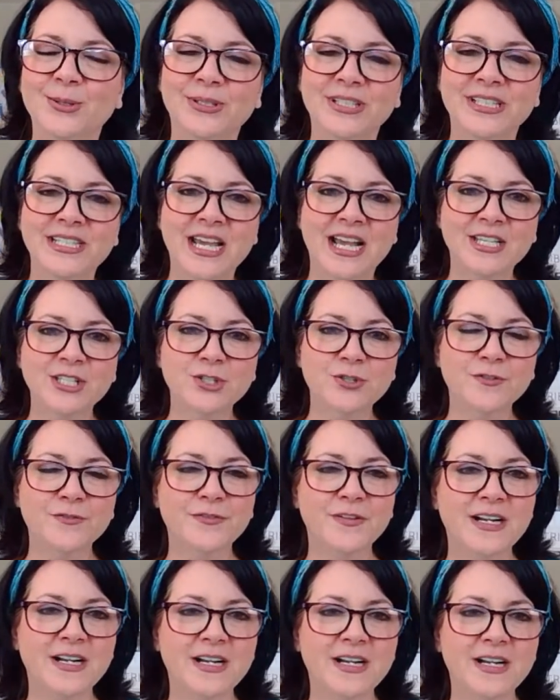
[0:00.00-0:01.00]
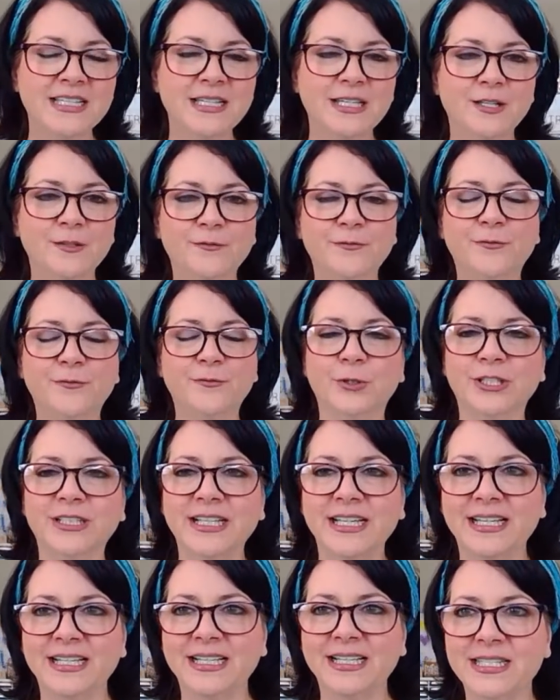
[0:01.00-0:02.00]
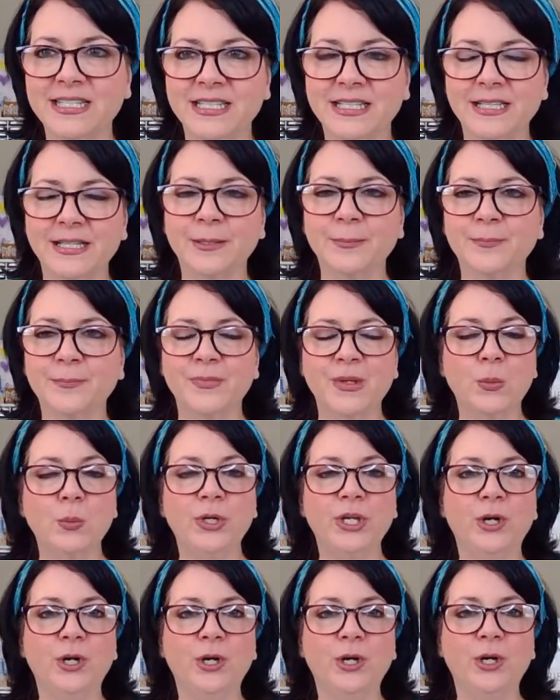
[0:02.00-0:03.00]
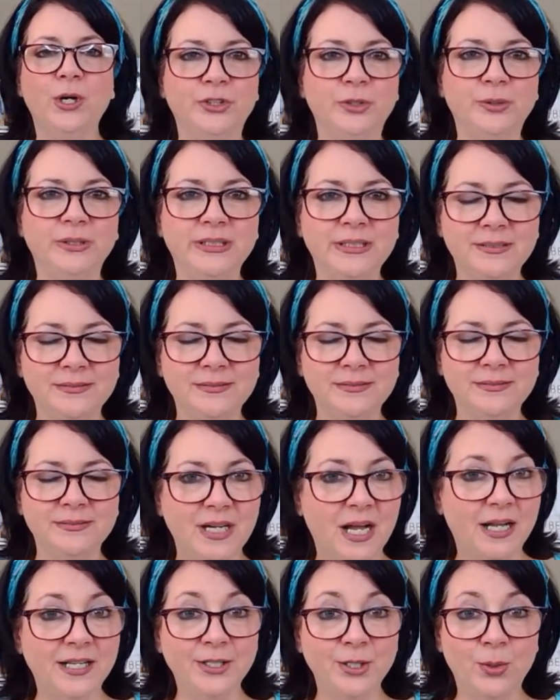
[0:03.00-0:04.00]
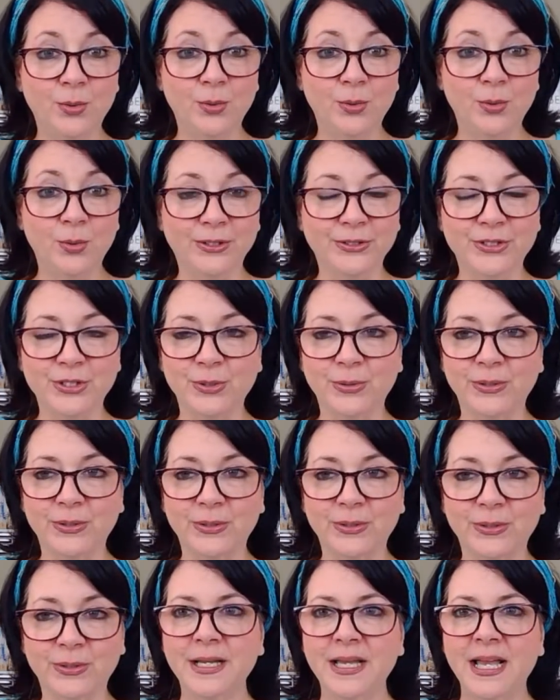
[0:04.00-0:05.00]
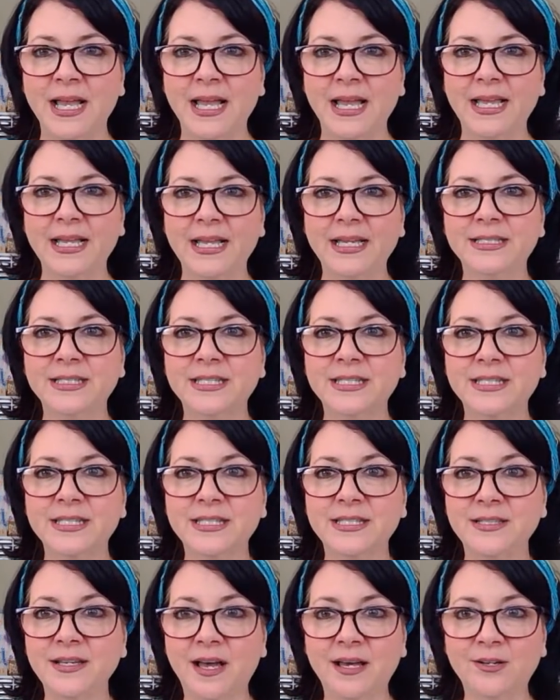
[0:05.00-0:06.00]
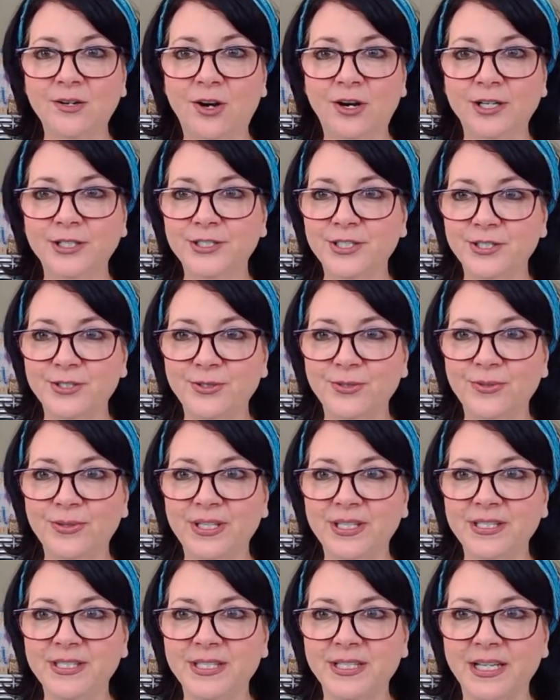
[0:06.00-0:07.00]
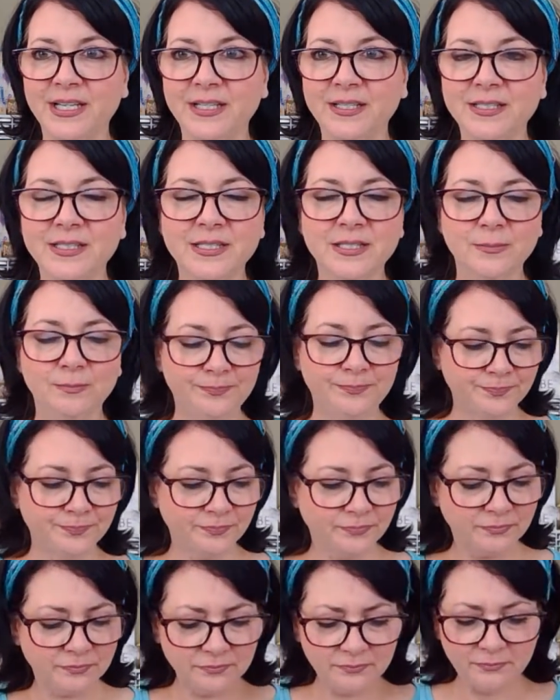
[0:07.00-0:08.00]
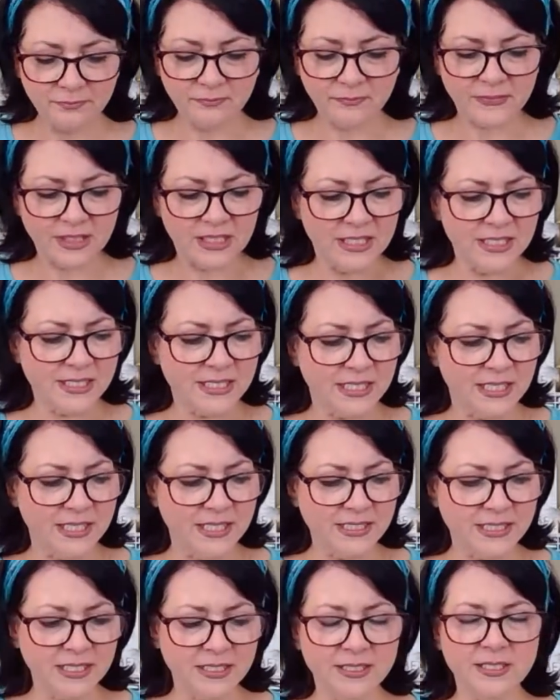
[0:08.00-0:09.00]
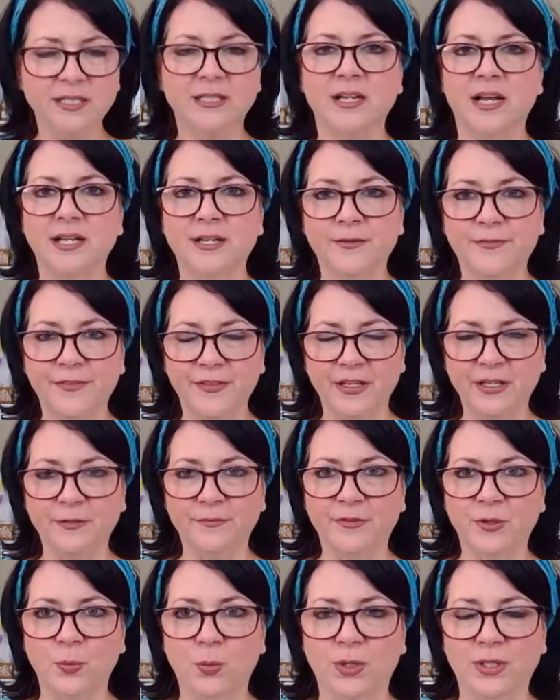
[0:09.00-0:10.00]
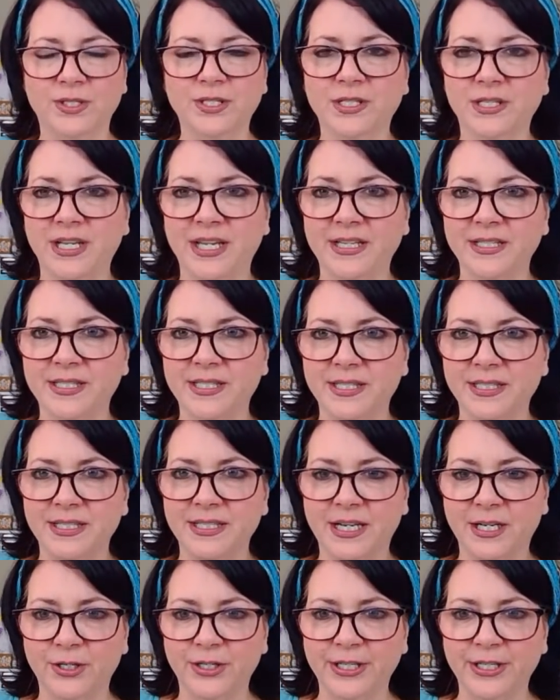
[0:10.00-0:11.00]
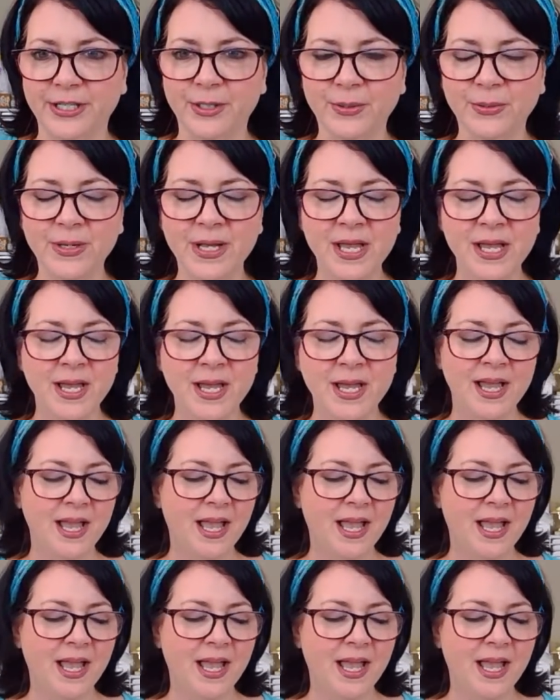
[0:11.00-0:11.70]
So, catastrophizing and forecasting, we all do it. I know we all do it. It's not hard to do these days. It's easy to kind of think of the worst case scenario.